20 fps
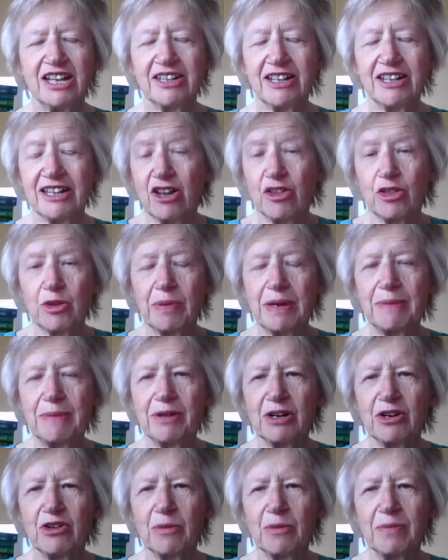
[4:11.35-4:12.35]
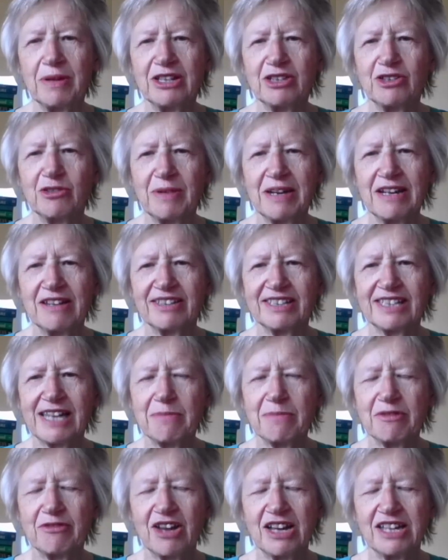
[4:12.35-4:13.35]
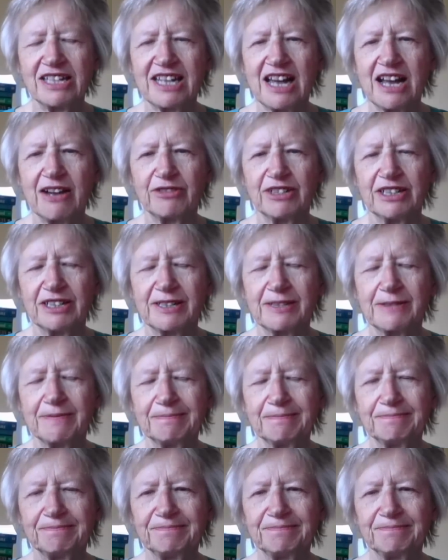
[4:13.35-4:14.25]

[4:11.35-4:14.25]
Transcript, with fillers: yet other people who appear to have been at the same event haven't.